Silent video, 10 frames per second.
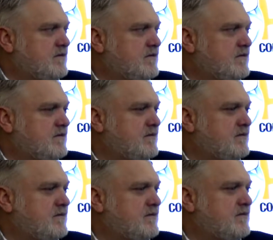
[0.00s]

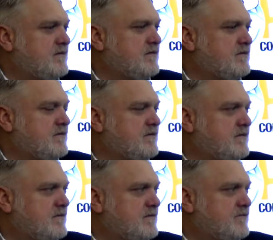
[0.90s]

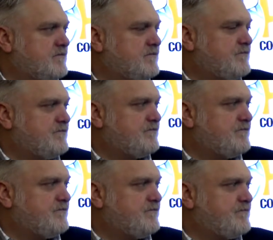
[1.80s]

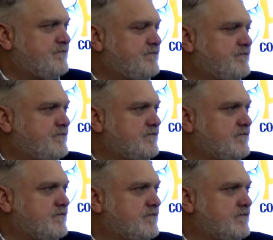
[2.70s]

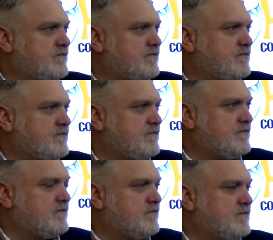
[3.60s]

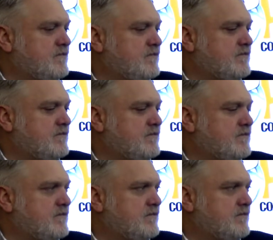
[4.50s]

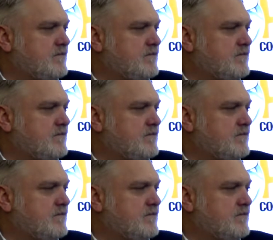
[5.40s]
(not speaking)